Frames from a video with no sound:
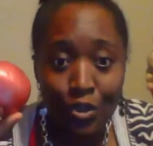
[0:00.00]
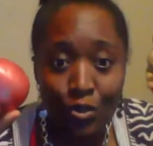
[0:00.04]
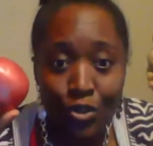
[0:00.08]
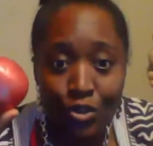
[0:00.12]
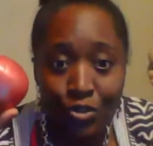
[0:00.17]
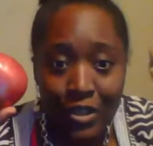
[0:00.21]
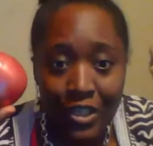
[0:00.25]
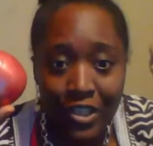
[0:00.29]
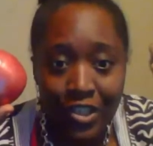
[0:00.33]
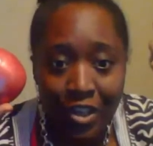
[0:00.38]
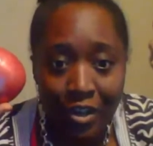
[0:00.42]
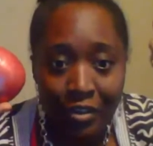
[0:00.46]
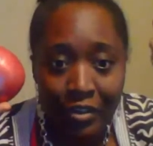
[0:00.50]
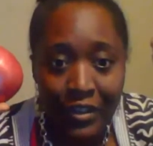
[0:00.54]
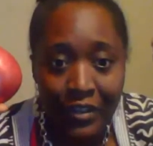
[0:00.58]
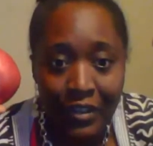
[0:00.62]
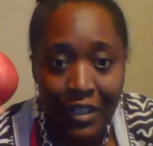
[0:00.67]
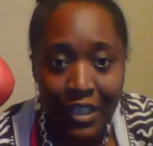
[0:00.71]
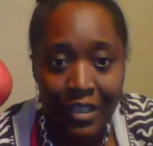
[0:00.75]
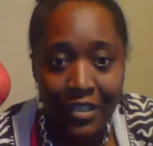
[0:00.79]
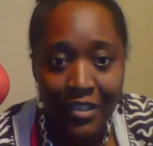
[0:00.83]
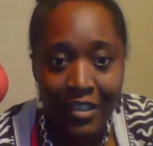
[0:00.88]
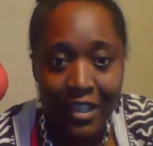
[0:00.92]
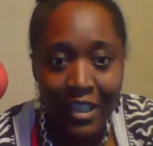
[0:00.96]
The nutrients
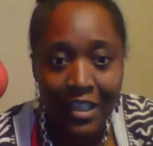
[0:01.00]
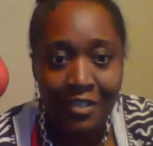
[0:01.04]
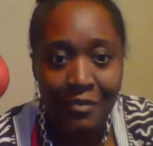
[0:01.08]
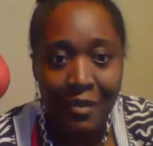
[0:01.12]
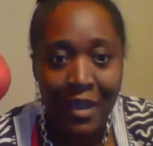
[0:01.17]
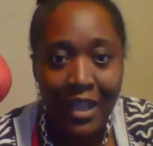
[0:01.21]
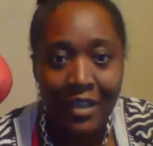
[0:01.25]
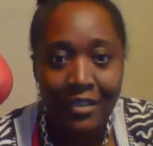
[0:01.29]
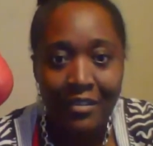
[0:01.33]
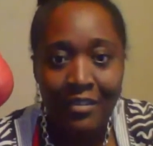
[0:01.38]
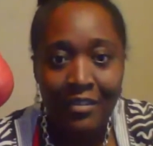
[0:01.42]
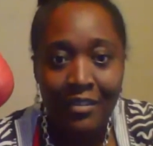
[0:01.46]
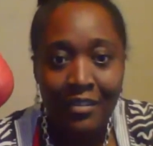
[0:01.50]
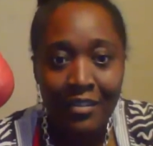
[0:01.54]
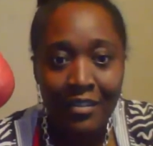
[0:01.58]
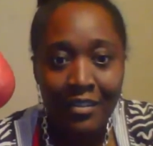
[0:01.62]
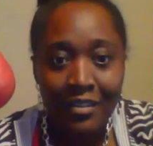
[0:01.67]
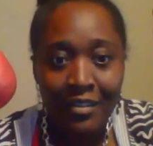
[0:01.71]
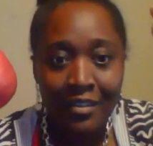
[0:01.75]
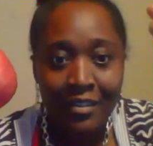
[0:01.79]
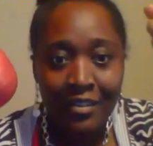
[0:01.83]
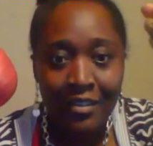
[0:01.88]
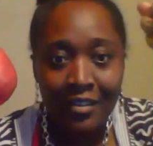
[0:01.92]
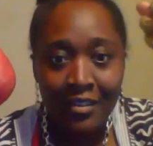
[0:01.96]
are in these things,
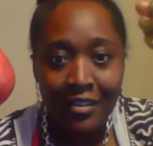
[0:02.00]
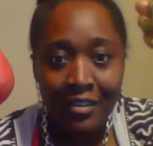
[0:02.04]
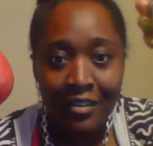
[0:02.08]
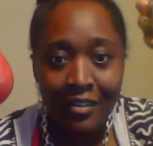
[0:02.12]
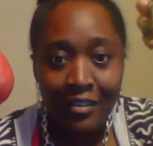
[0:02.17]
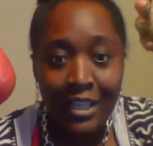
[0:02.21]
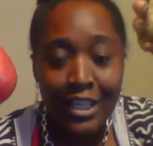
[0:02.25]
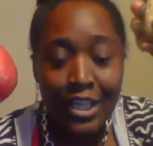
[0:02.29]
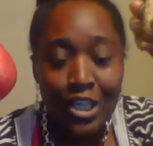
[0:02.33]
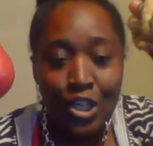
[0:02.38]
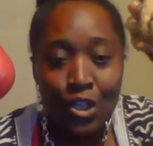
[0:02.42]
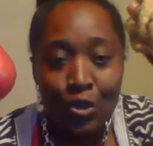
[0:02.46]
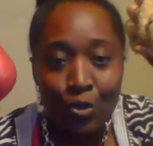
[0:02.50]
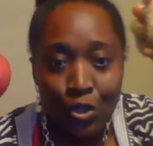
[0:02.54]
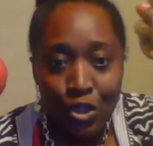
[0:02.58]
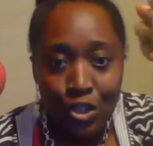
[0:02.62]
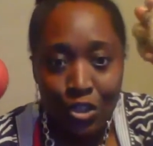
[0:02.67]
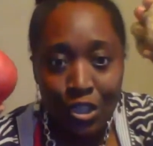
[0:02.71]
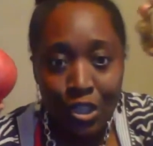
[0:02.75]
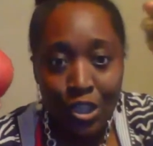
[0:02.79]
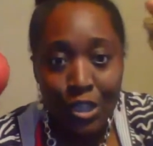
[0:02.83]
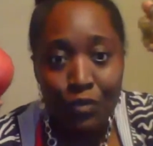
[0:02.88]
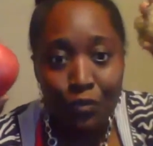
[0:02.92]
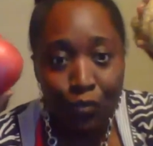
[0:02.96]
man. The
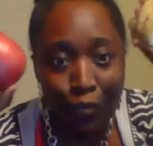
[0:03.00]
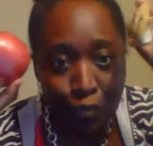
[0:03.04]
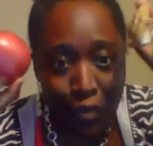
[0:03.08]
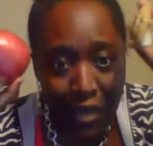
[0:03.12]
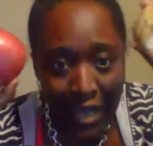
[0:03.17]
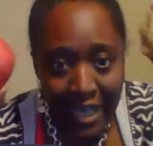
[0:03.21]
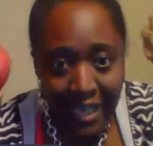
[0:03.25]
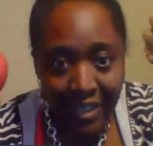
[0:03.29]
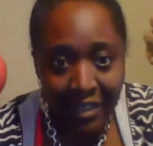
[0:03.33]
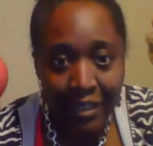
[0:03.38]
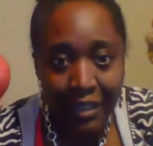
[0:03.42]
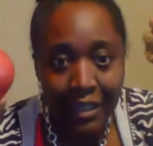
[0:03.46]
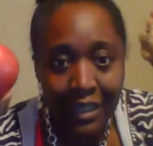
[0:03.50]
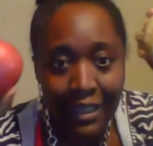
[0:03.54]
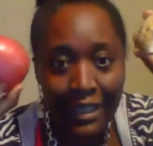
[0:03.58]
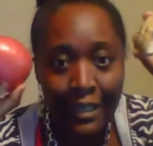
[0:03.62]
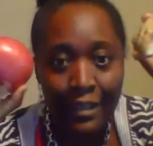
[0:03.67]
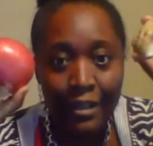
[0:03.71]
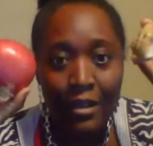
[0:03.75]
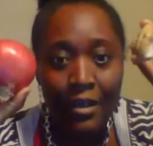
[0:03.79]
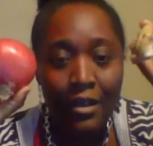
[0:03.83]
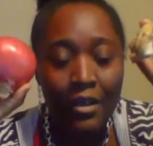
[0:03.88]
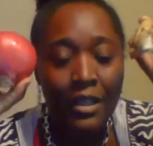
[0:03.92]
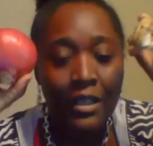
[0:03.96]
new, the
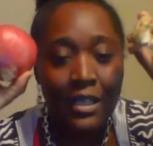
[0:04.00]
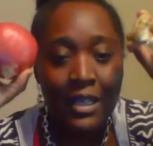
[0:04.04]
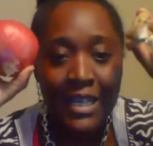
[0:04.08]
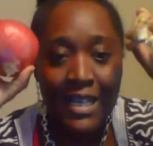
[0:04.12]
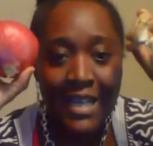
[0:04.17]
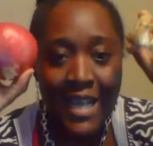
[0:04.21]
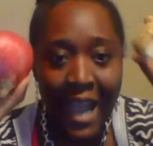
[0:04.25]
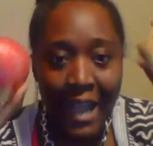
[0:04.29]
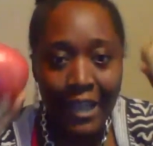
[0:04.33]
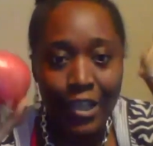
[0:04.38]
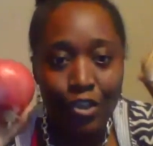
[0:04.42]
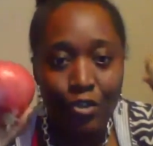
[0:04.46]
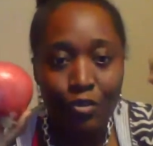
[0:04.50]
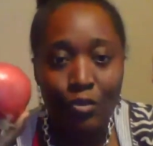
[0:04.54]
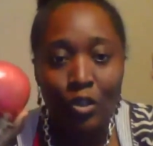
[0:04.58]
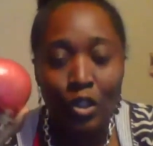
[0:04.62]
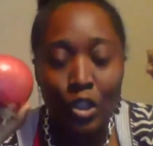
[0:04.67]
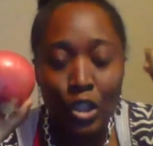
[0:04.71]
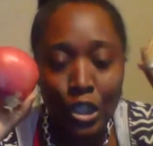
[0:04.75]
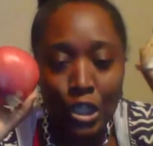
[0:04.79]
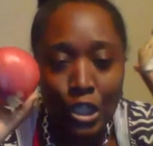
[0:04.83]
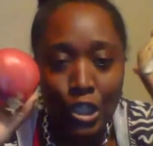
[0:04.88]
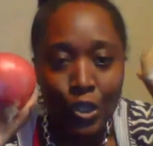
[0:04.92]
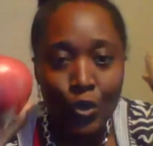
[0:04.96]
real
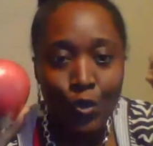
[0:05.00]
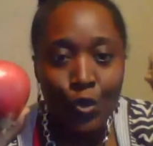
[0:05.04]
natural